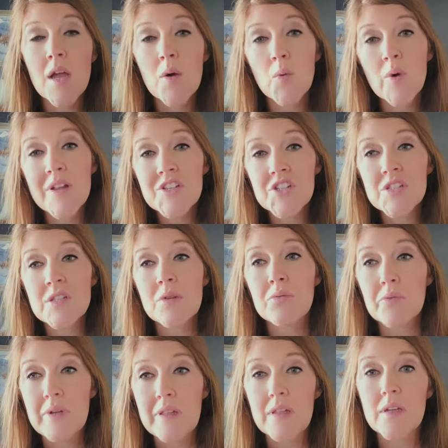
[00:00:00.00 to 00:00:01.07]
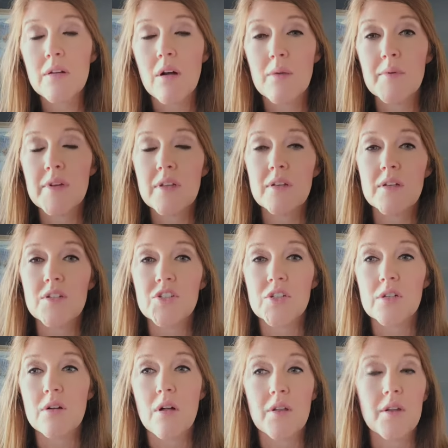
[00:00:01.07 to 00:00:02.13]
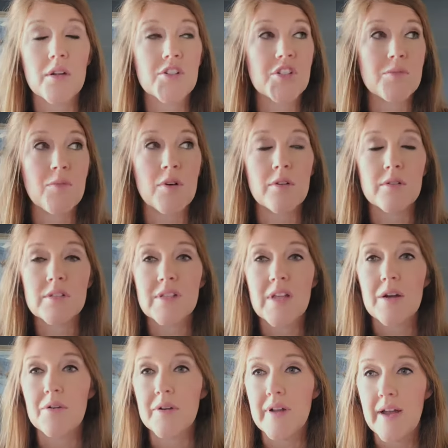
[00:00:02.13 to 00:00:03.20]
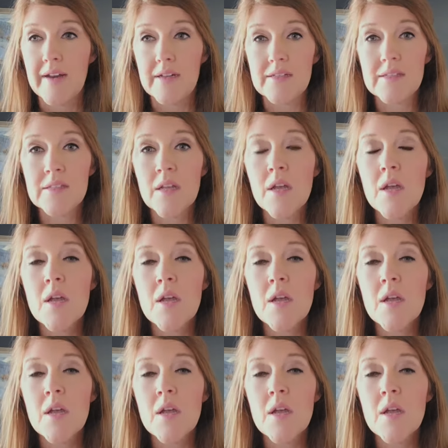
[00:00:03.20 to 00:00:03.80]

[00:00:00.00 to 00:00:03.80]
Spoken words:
which is a really common condition called Hashimoto's thyroiditis.